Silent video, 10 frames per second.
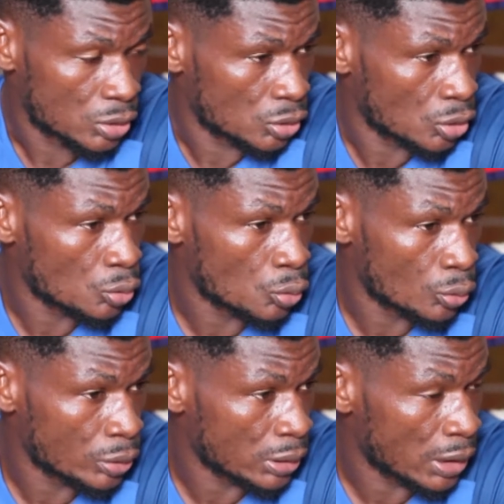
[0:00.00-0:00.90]
not
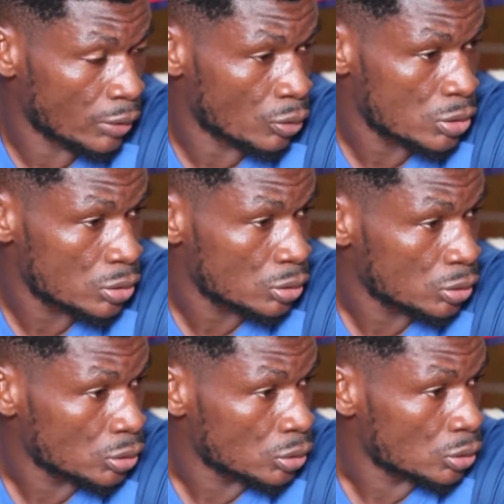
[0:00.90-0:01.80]
knowing I was
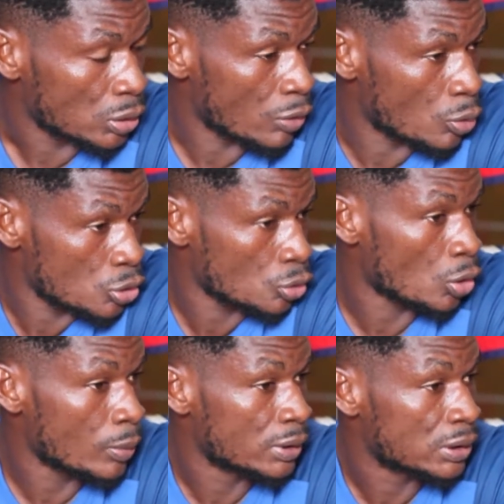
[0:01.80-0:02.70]
I was
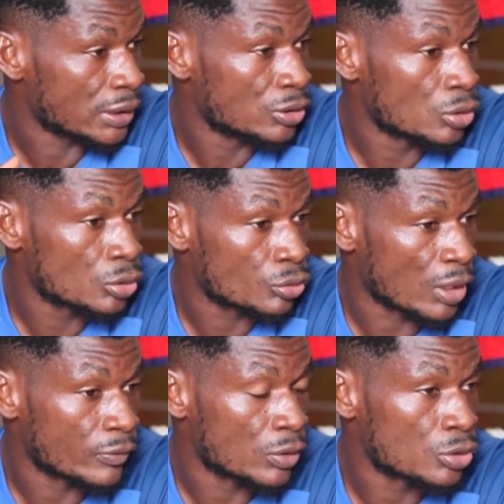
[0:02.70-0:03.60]
but I did not
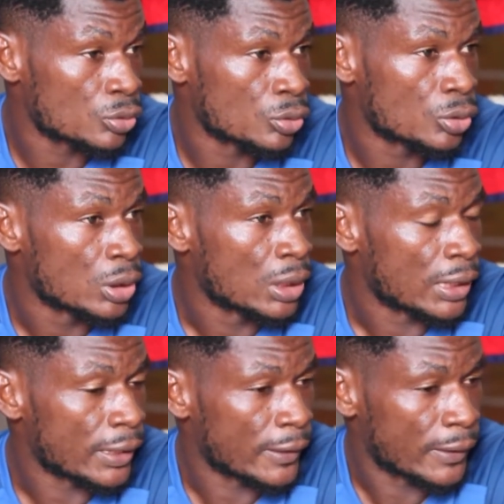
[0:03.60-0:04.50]
travel and so
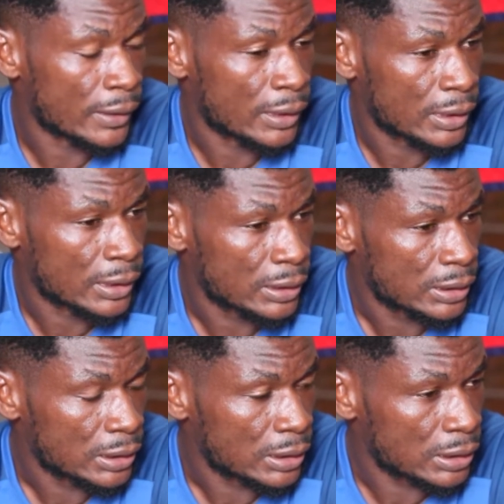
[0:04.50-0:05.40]

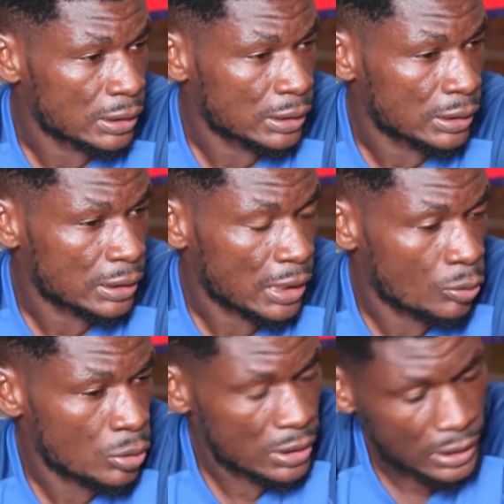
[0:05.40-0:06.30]
uh, I
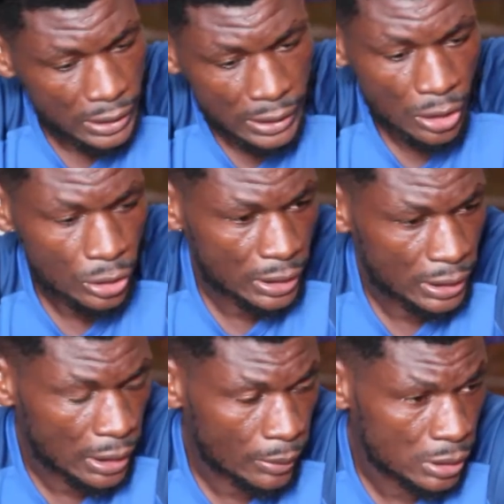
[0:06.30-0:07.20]
was sitting down
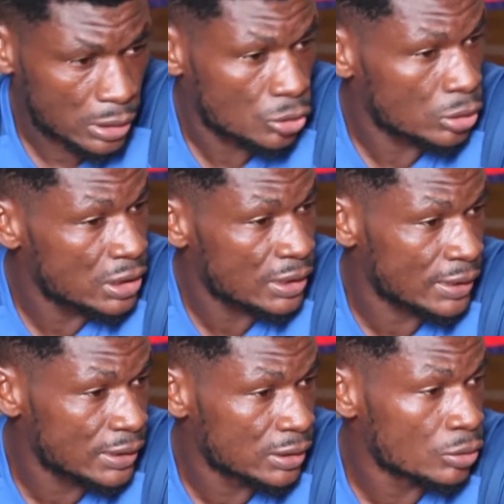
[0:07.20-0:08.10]
thinking about it
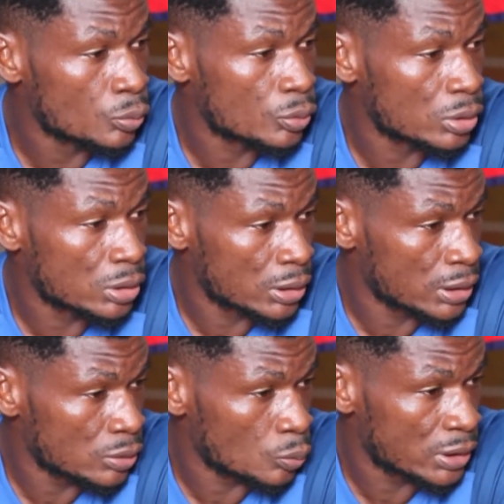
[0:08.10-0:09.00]
discussing
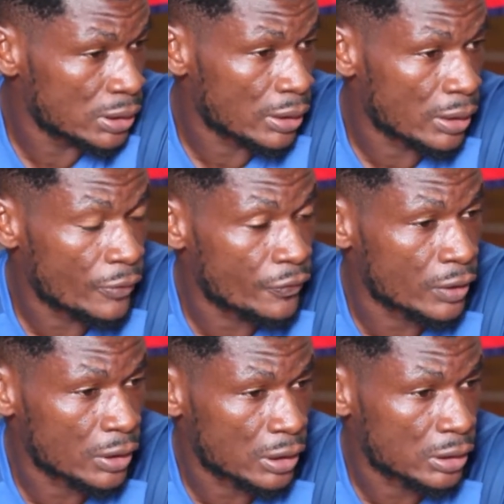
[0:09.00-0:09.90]
it with a
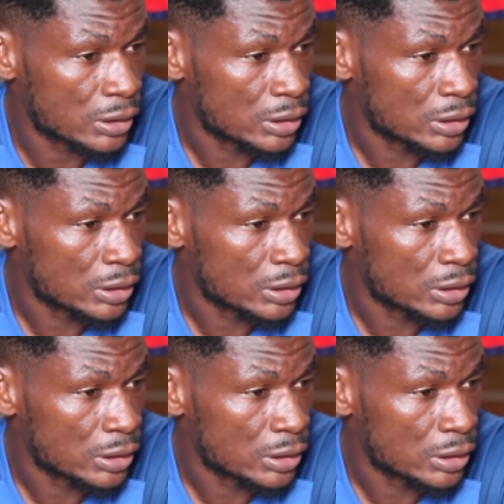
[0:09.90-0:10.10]
friend and